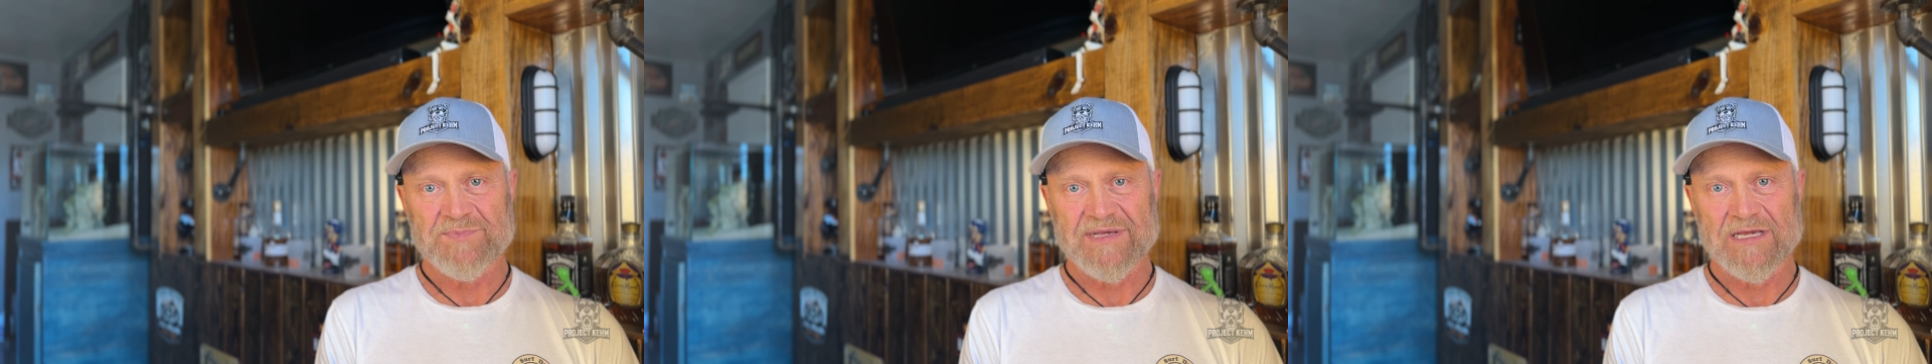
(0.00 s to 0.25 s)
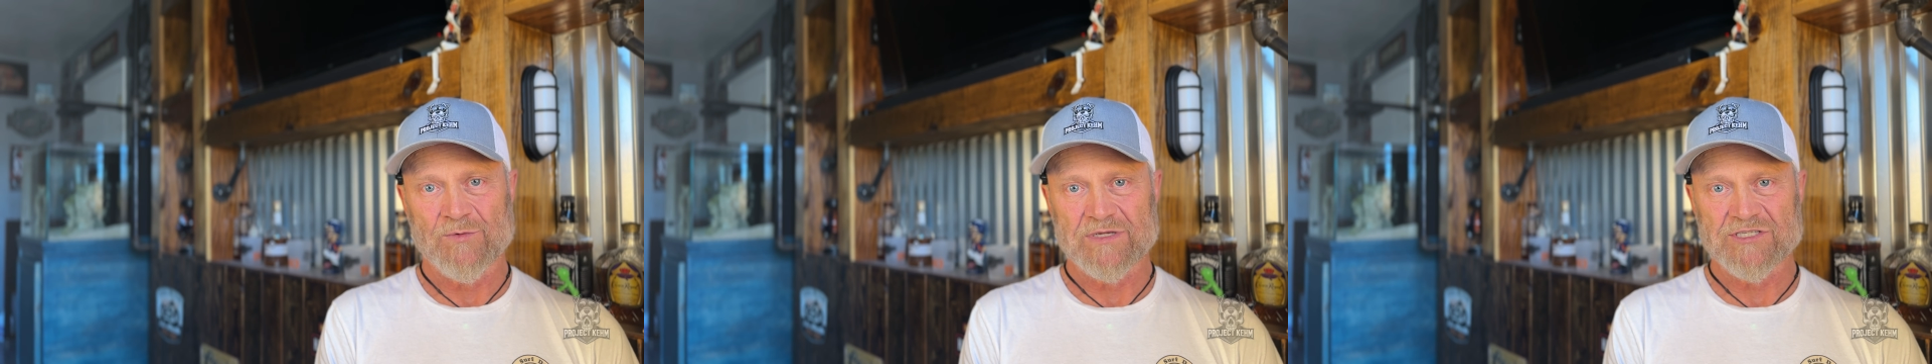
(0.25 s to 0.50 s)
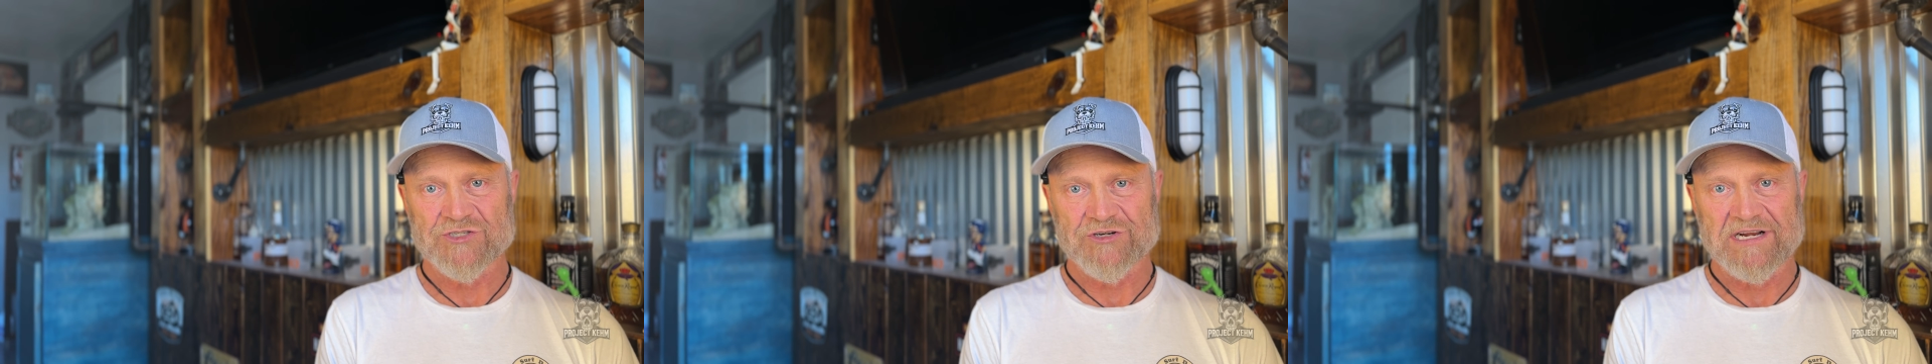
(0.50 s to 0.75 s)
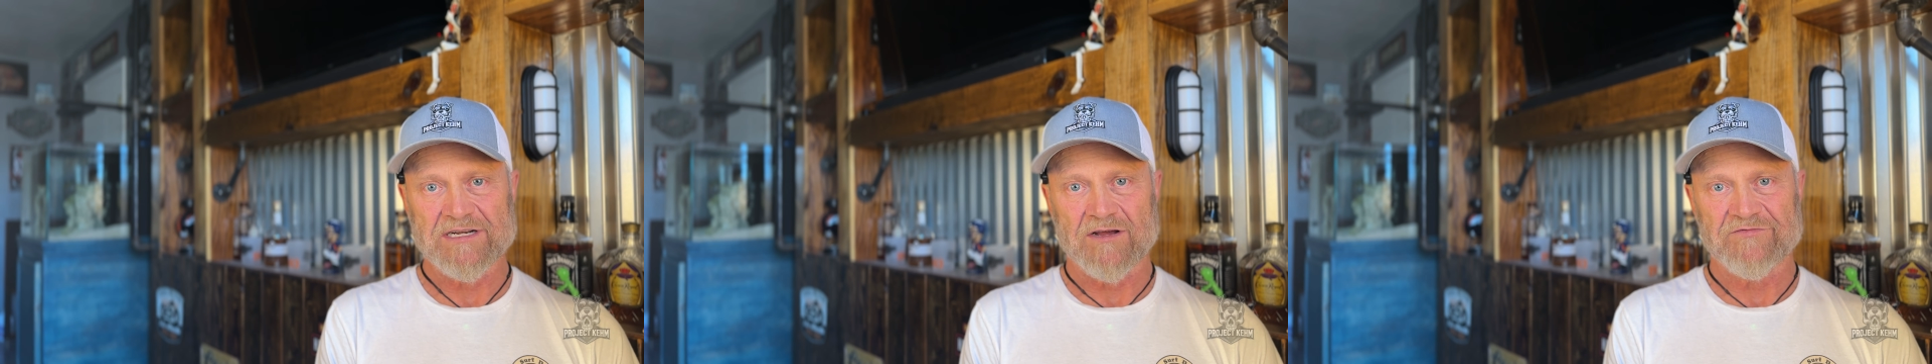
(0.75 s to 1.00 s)
picking which
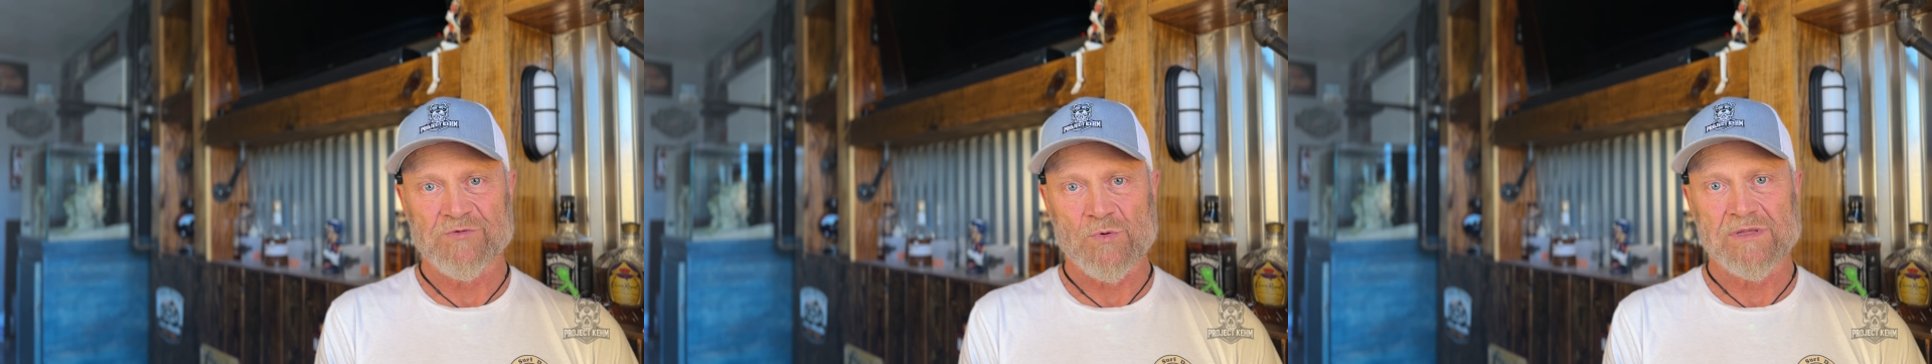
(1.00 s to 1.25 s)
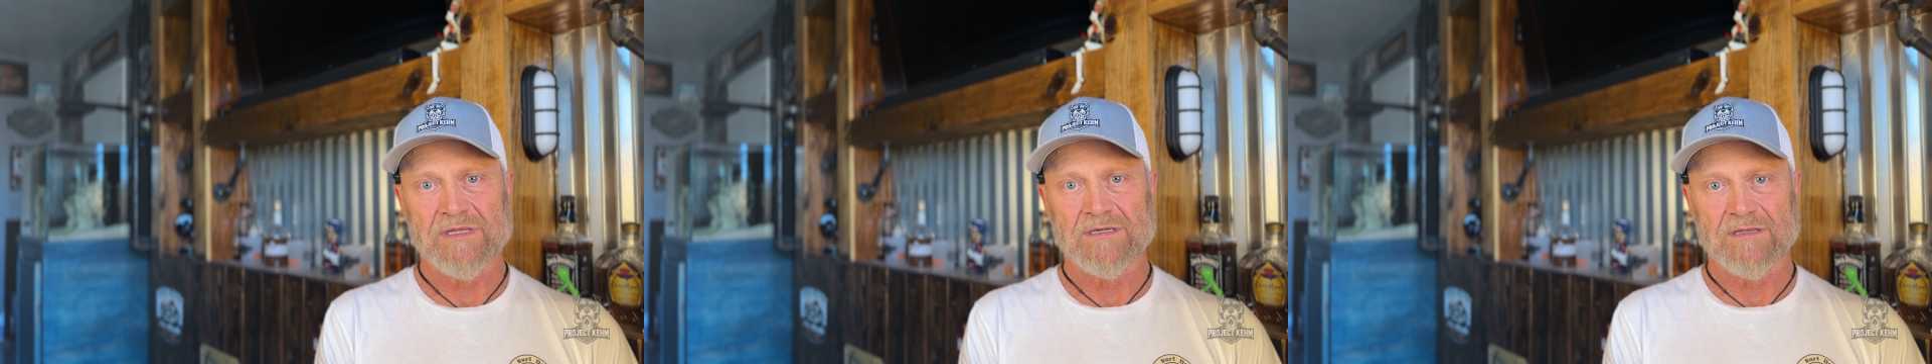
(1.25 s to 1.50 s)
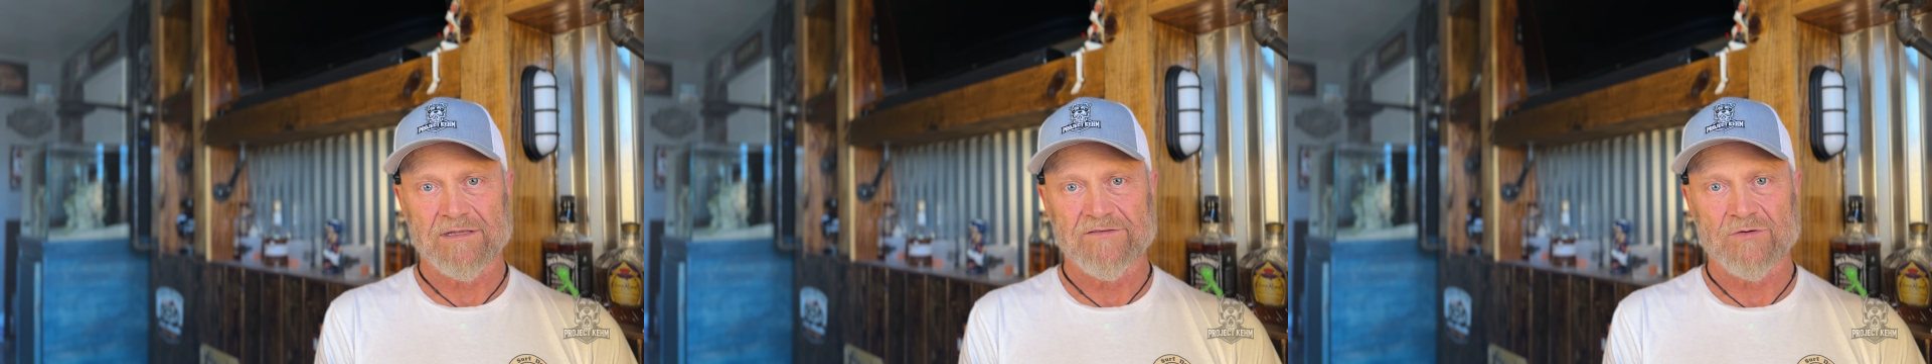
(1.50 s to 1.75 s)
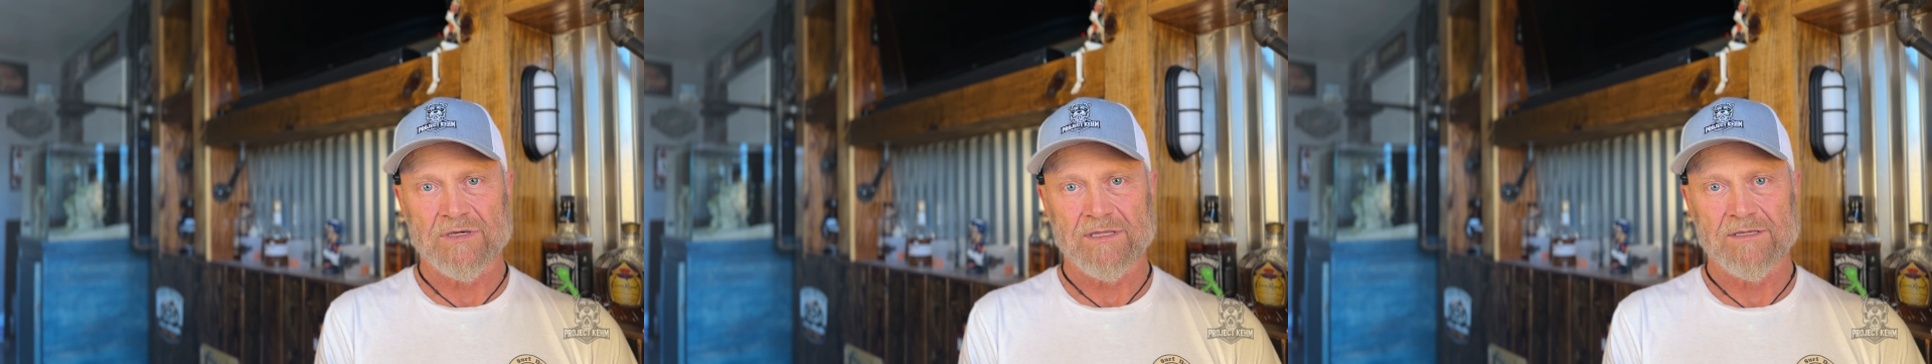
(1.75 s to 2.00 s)
trade-off you're willing to live
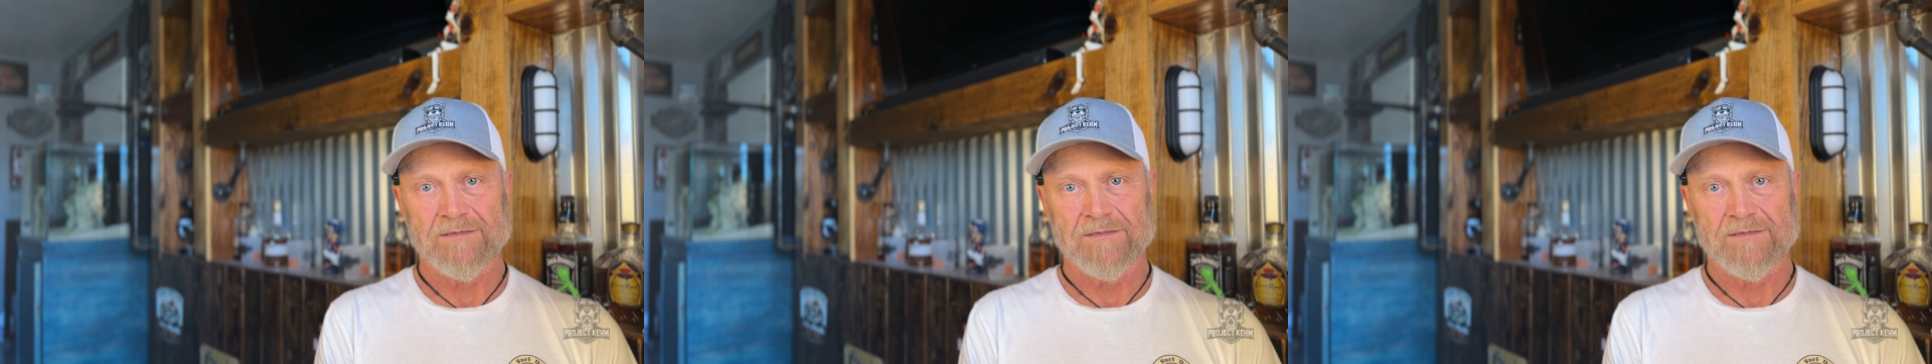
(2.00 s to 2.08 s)
with.